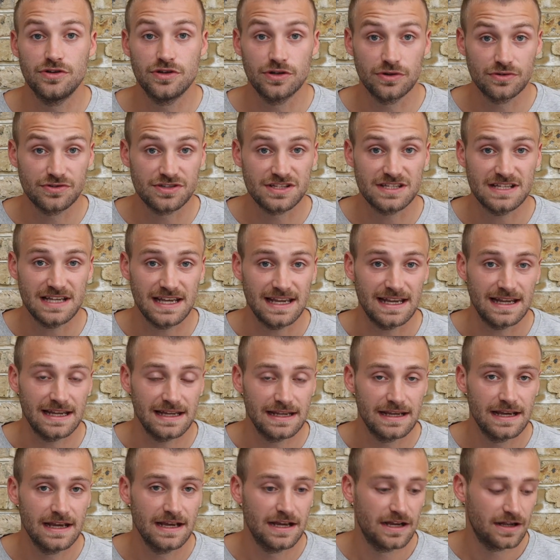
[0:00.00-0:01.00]
you'll
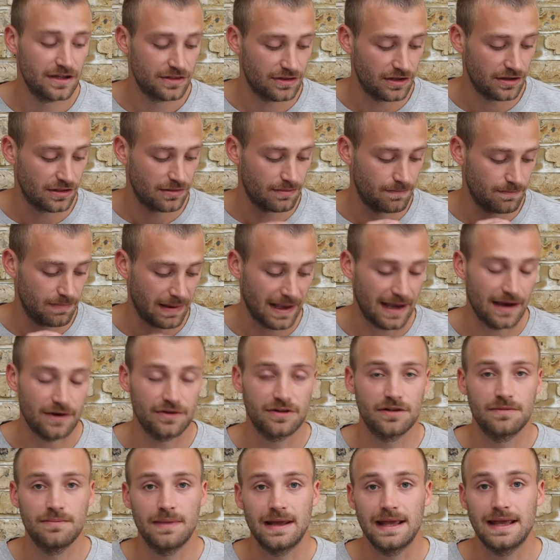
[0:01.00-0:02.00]
see that
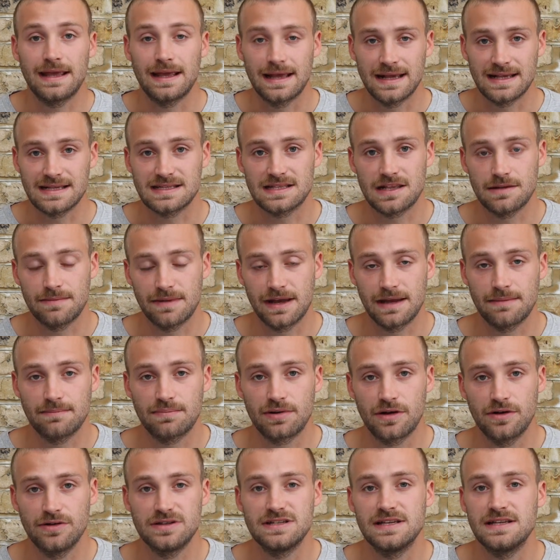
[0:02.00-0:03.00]
powdered meat is the main
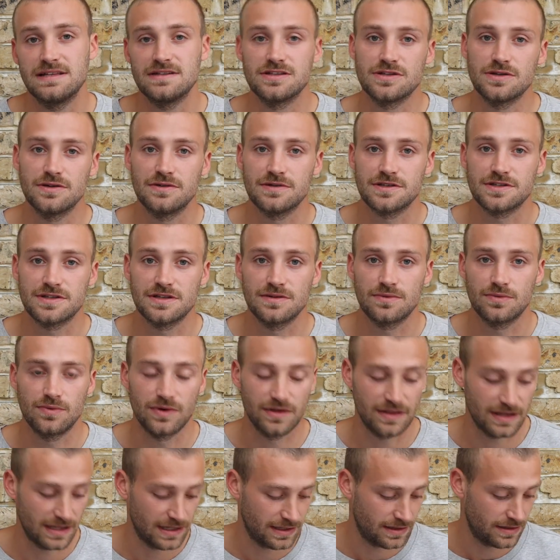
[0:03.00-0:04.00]
protein source
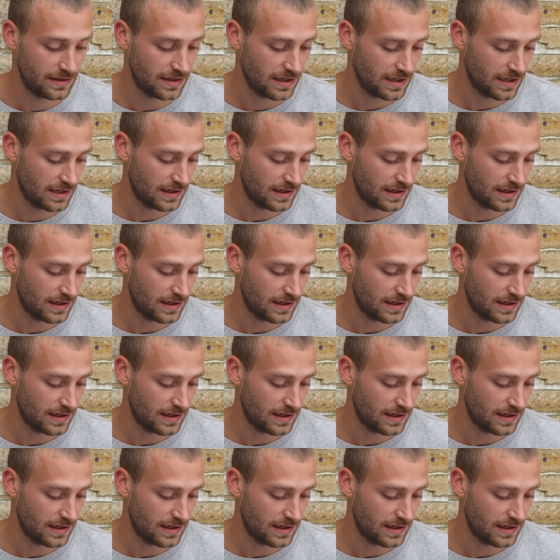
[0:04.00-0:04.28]
within